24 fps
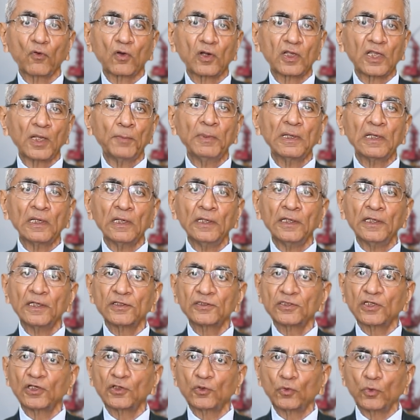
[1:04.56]
for chemical
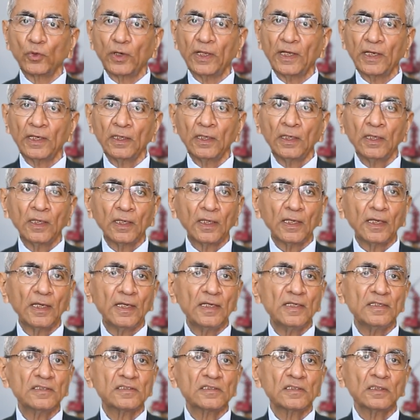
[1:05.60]
industry today
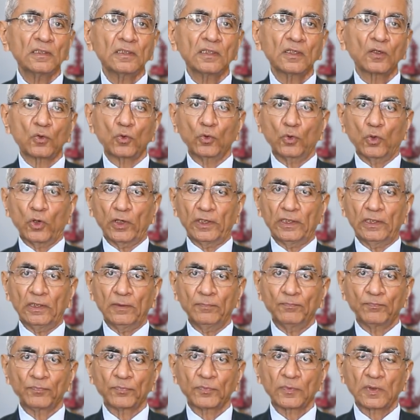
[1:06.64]
is crude oil.
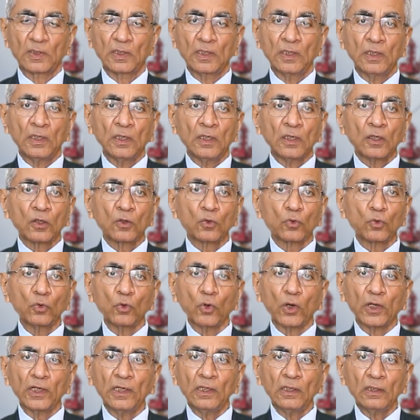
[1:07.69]

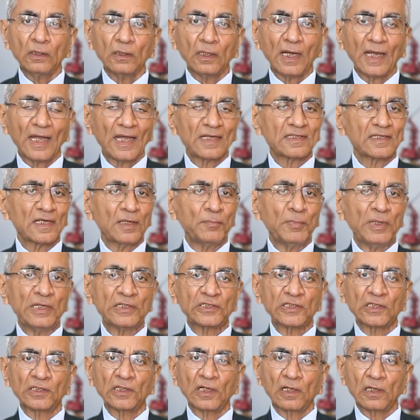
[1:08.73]
Crude oil, as I
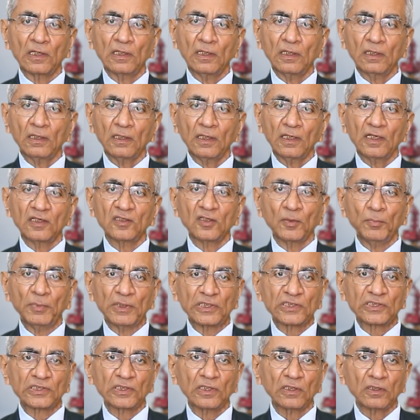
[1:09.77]
mentioned earlier, is a
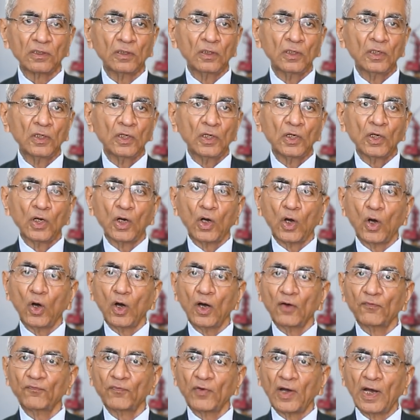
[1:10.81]
mixture
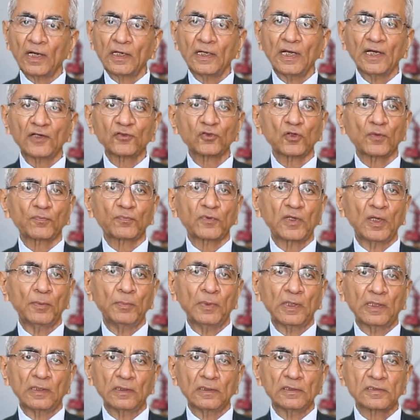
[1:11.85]
of hundreds of
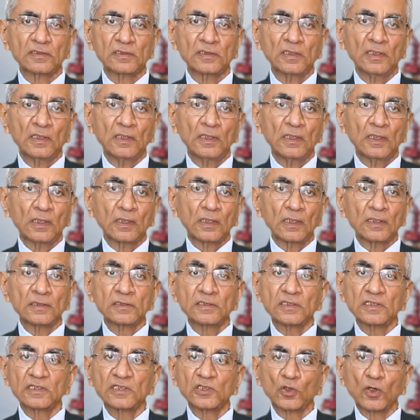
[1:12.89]
chemicals
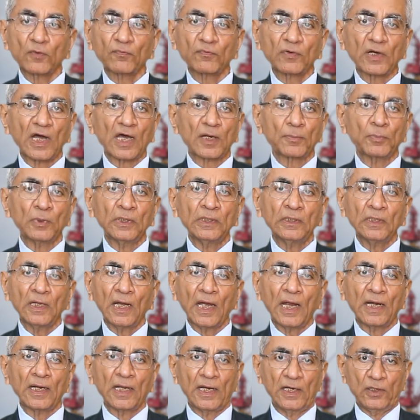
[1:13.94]
consisting of carbon
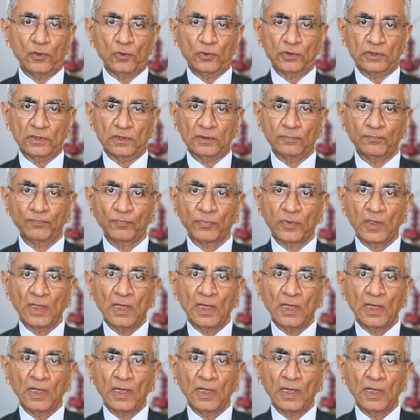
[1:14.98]
and hydrogen.